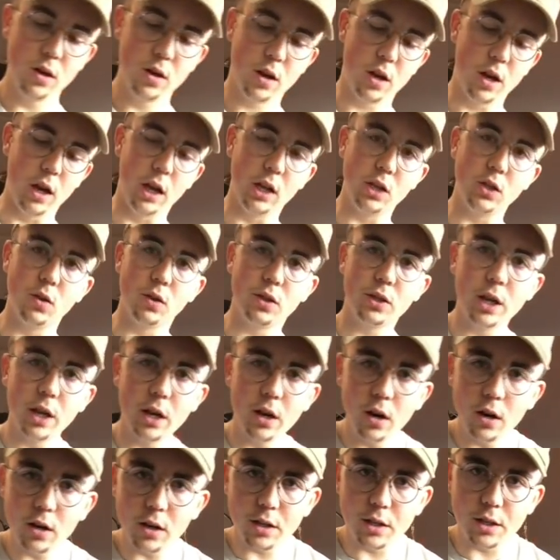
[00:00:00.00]
Okay, so it's kind
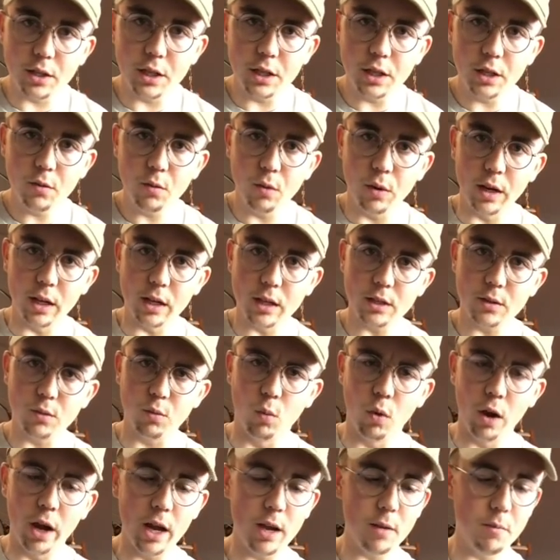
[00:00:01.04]
of hard to see when it's
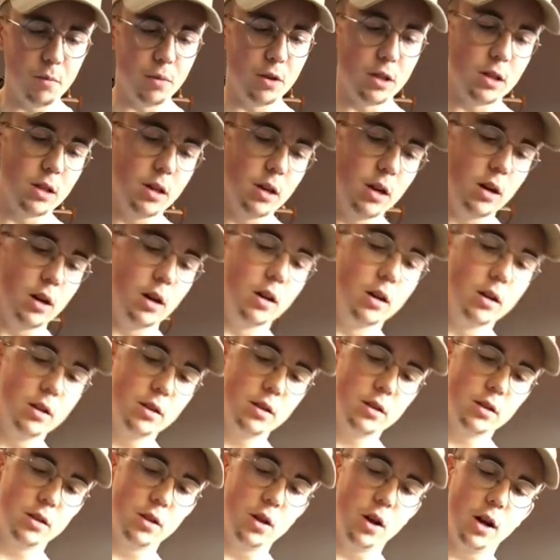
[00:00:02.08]
wet, but the
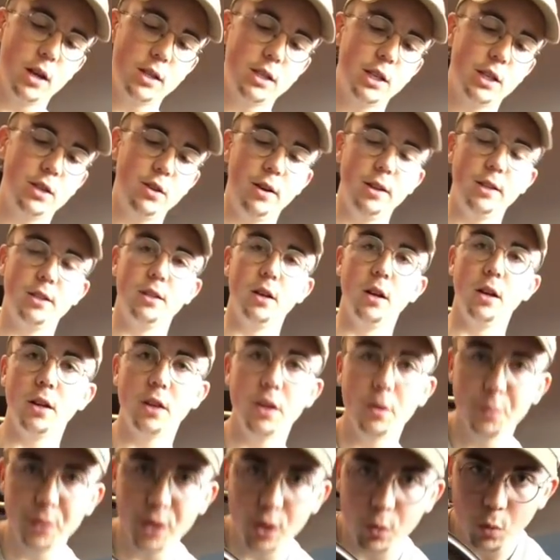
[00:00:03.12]
OxyClean's done a
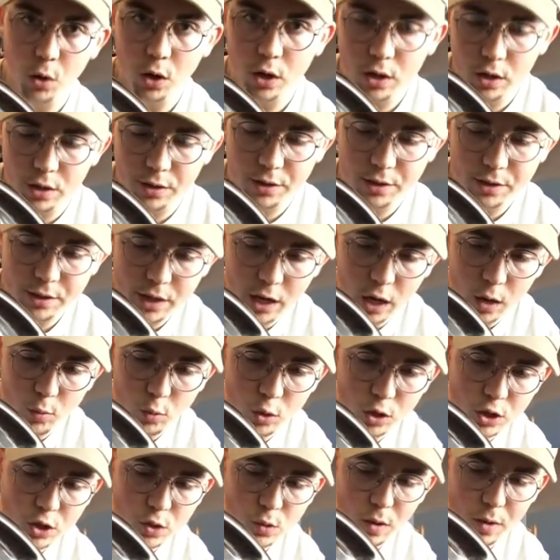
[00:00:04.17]
good bit of work on this
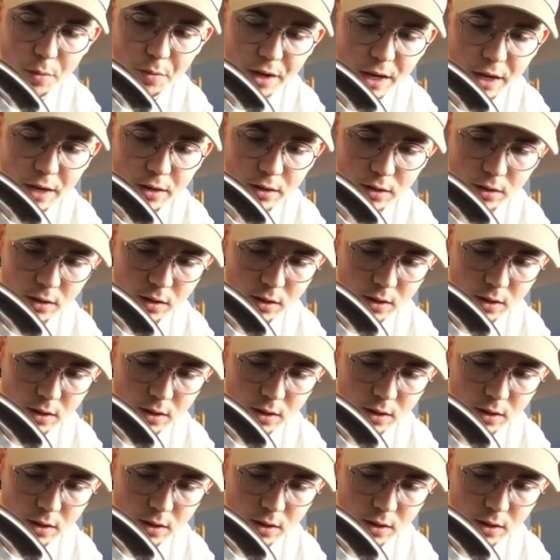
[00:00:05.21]
Cowboys sweatband,